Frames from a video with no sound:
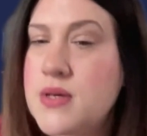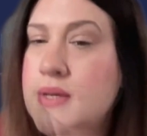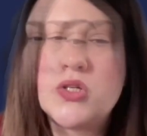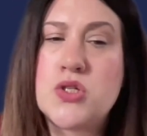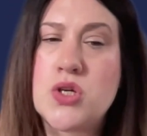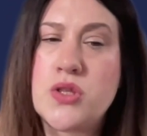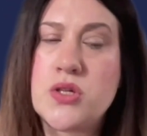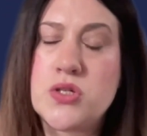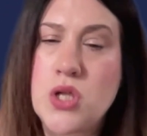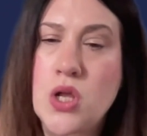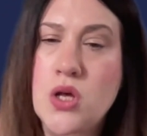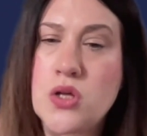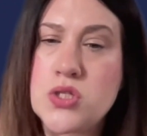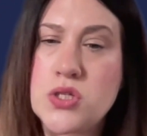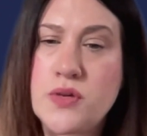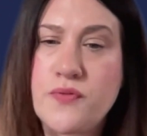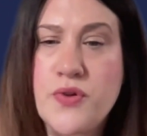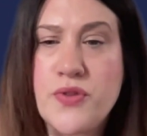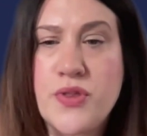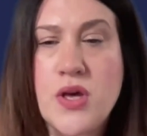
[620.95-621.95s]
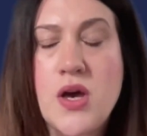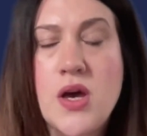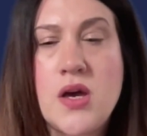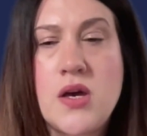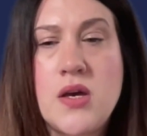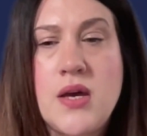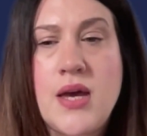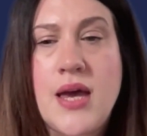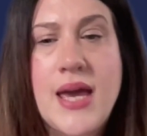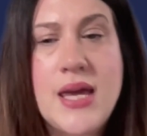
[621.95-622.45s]
So there's lots of other
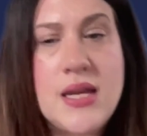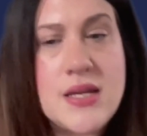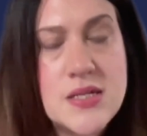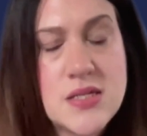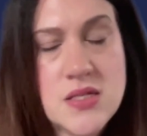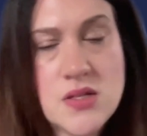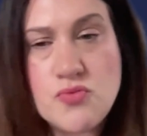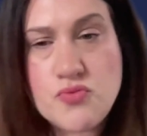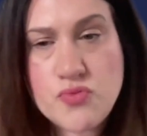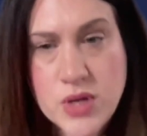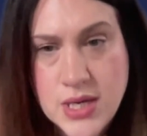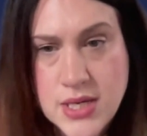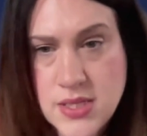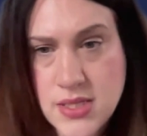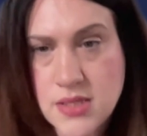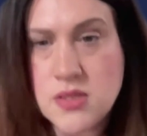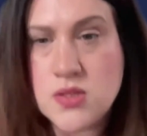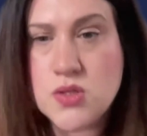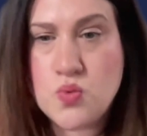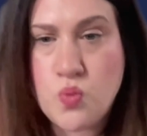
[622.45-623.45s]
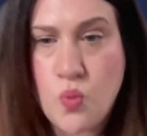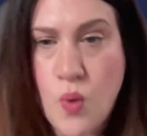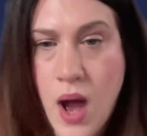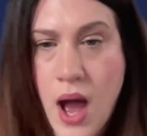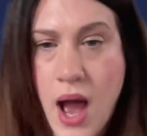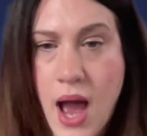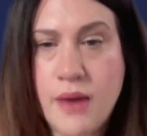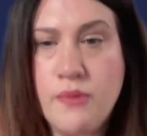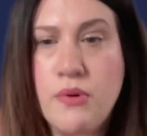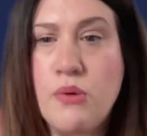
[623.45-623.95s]
innocent reasons
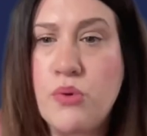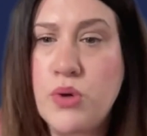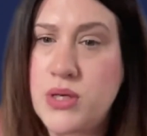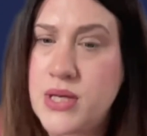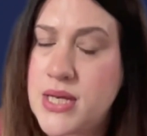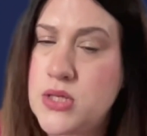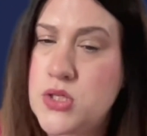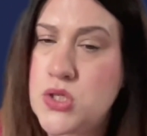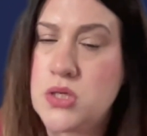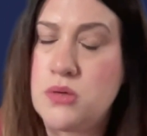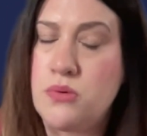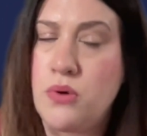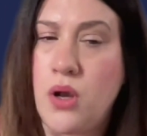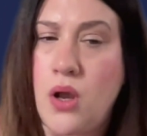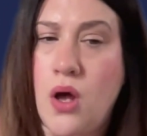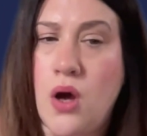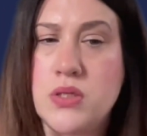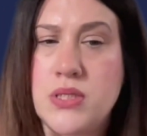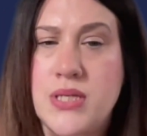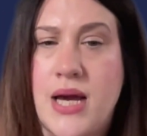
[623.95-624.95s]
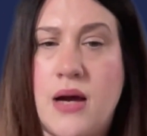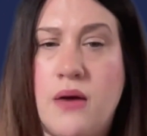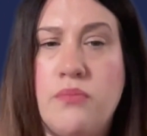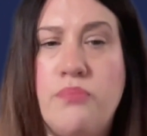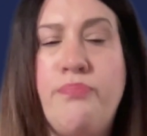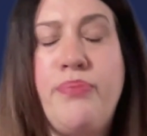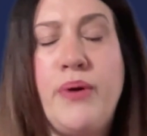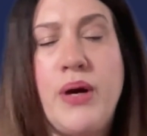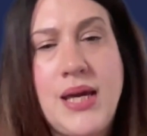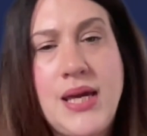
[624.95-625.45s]
why we would need to do a lockdown,
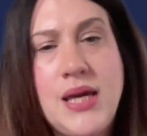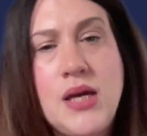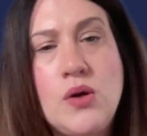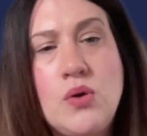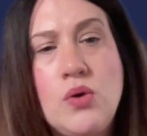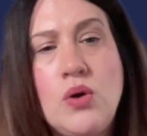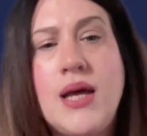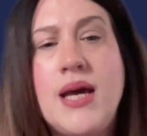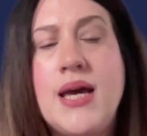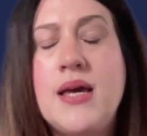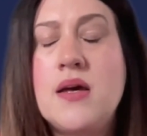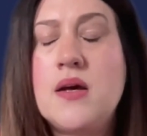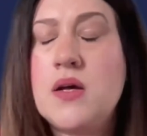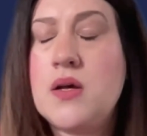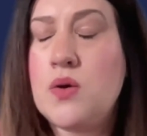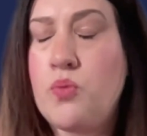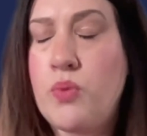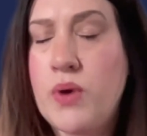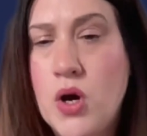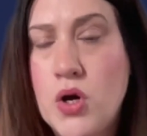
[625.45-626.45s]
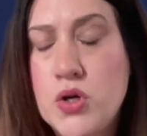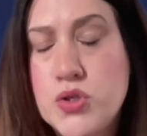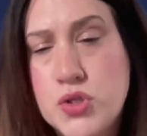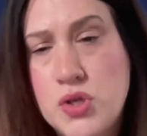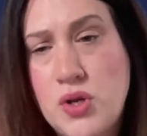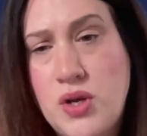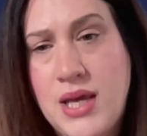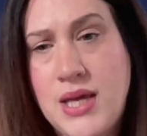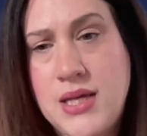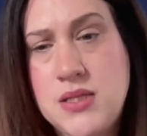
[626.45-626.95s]
but equally, we also
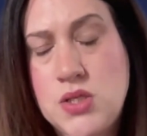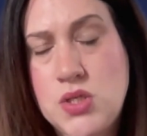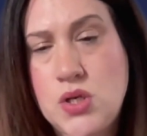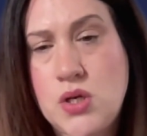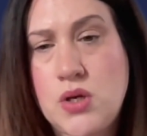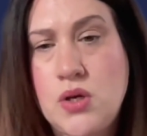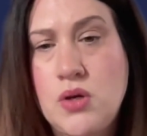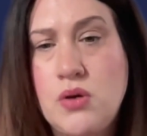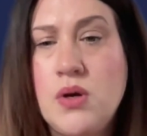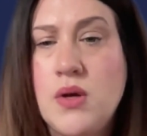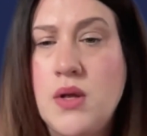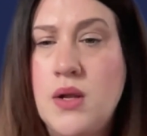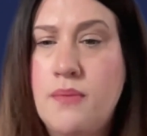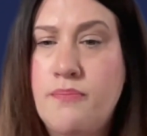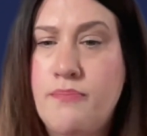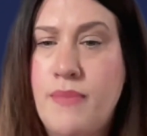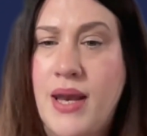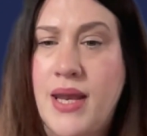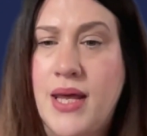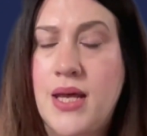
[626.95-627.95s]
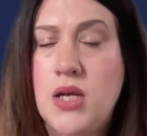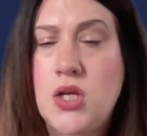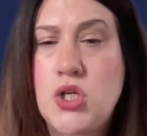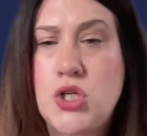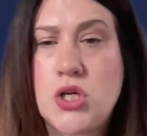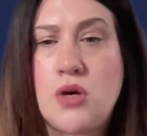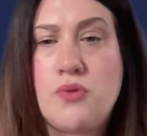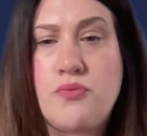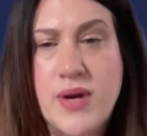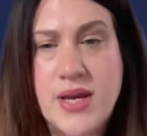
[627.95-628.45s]
need to manage
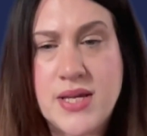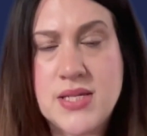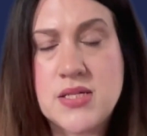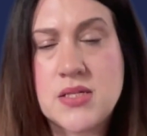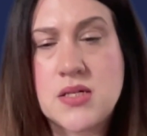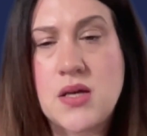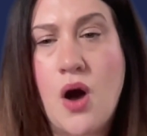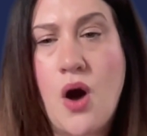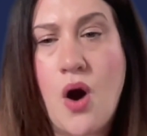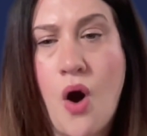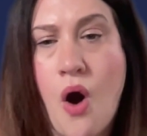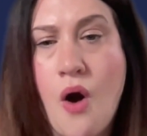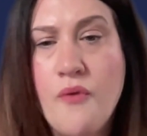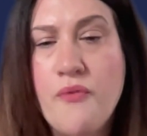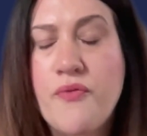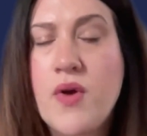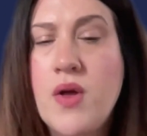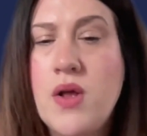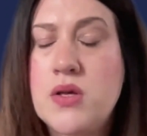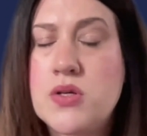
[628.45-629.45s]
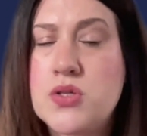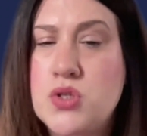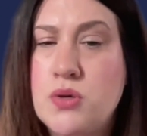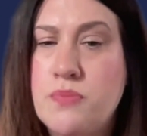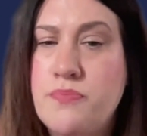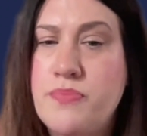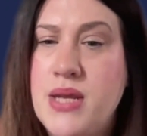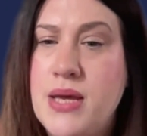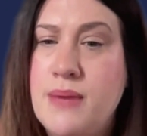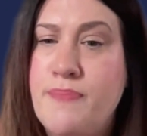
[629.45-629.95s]
a risk of
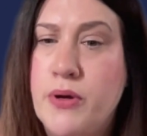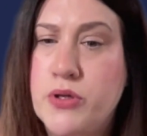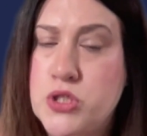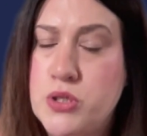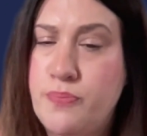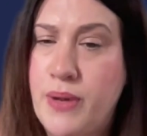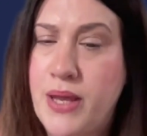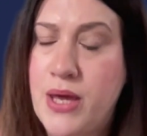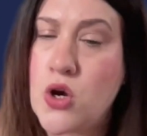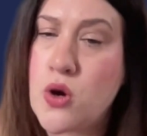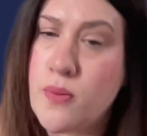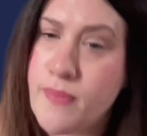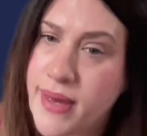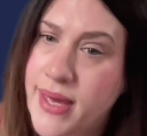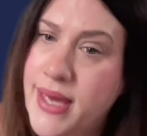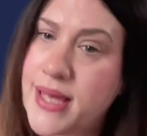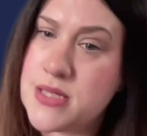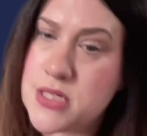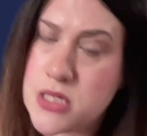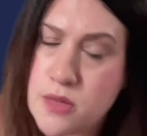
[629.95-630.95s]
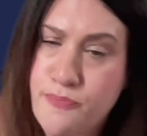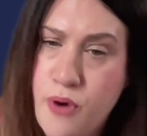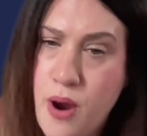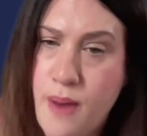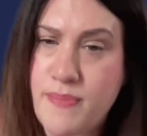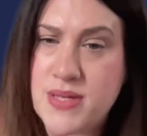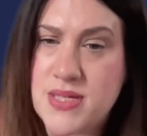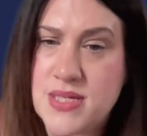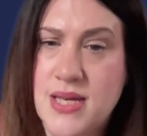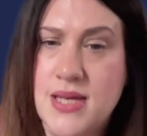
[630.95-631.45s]
somebody possibly coming into the
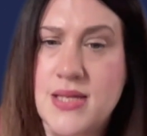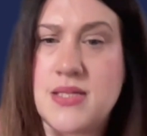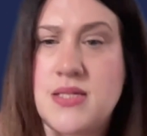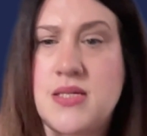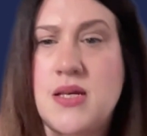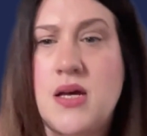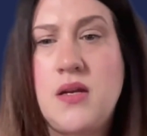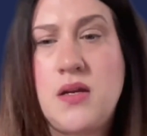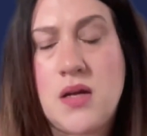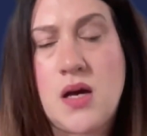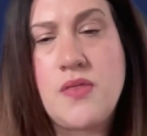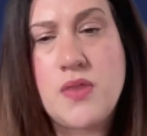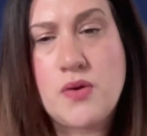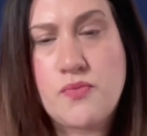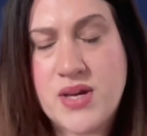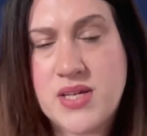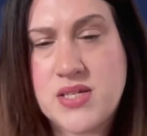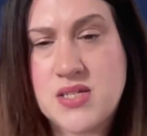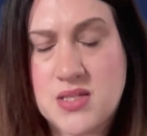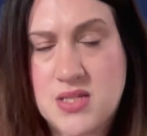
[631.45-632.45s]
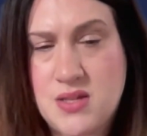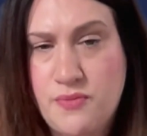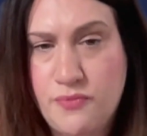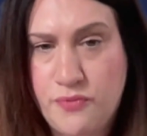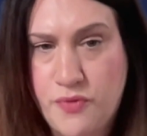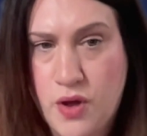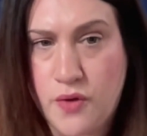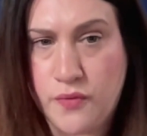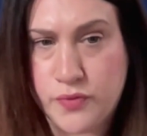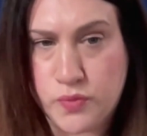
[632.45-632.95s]
premises and the risks
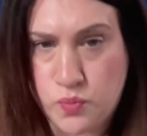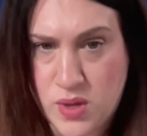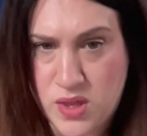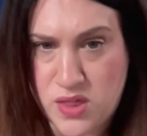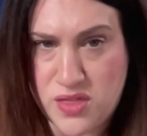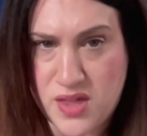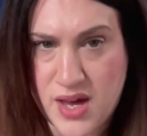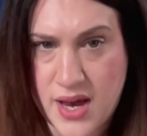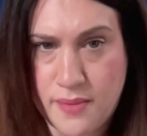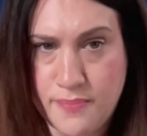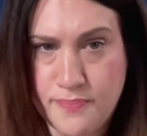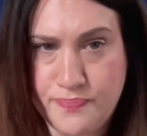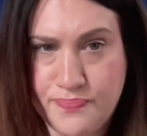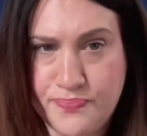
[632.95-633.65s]
involved with that.